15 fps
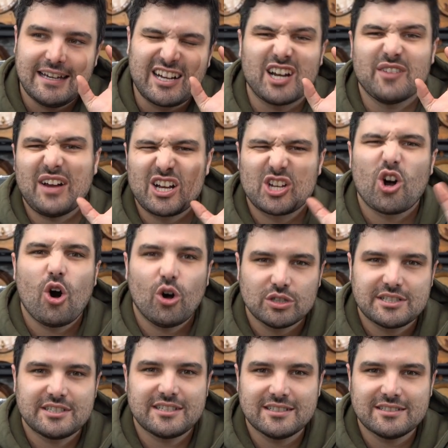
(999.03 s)
kind of a
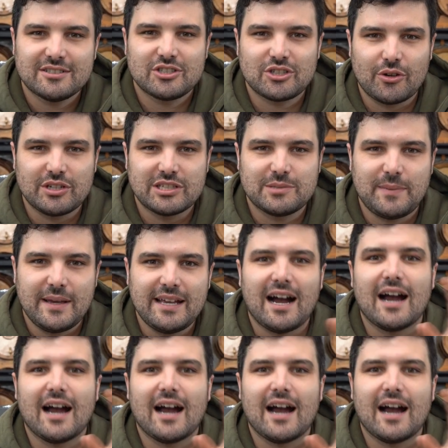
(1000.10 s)
constant, so to speak.